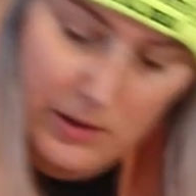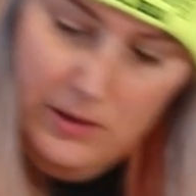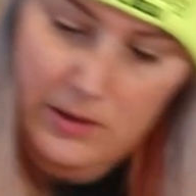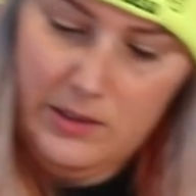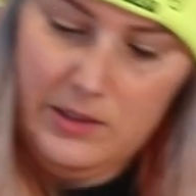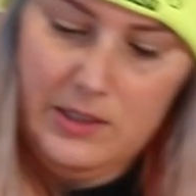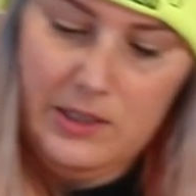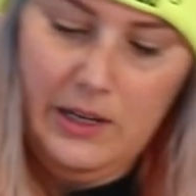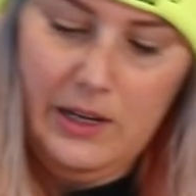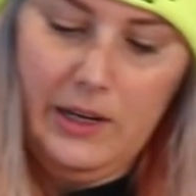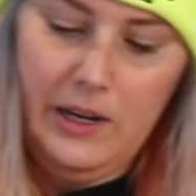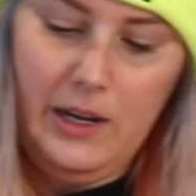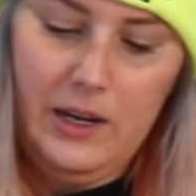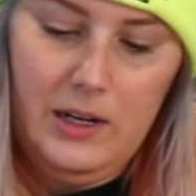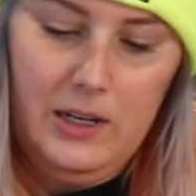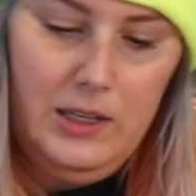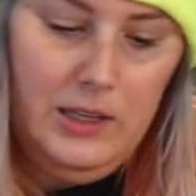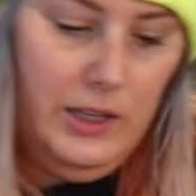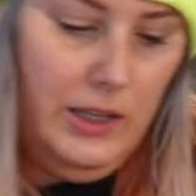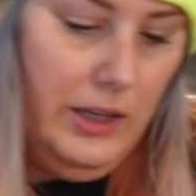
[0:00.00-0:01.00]
You can see I
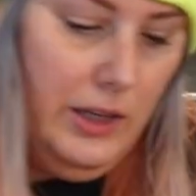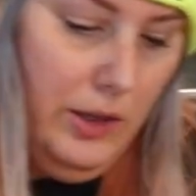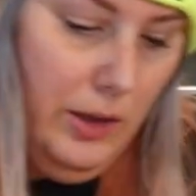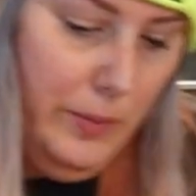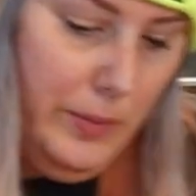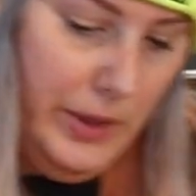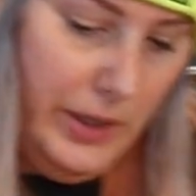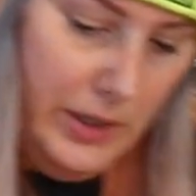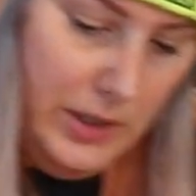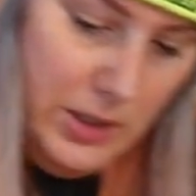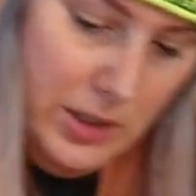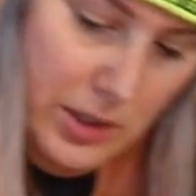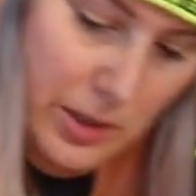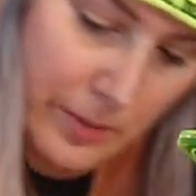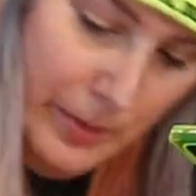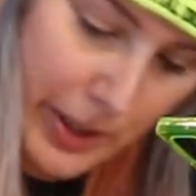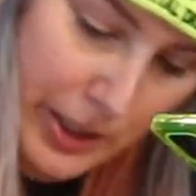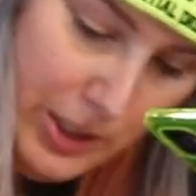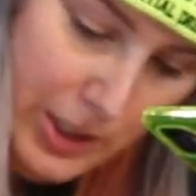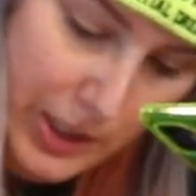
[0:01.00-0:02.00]
got a little bit
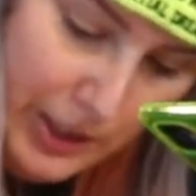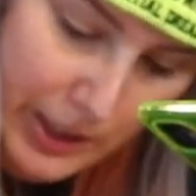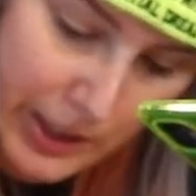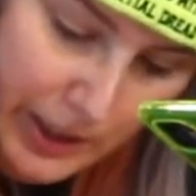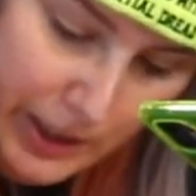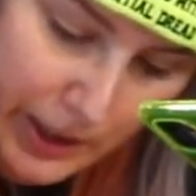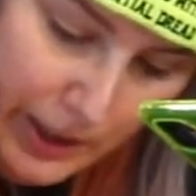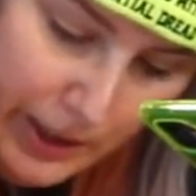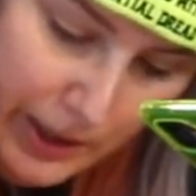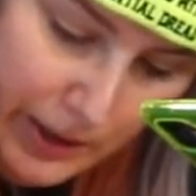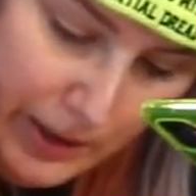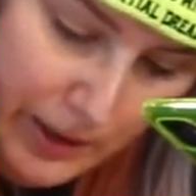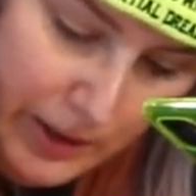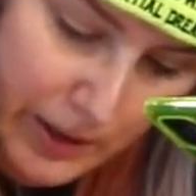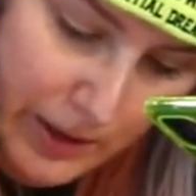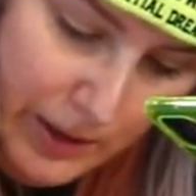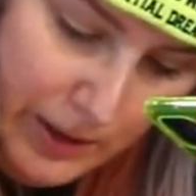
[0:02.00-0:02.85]
too much in here.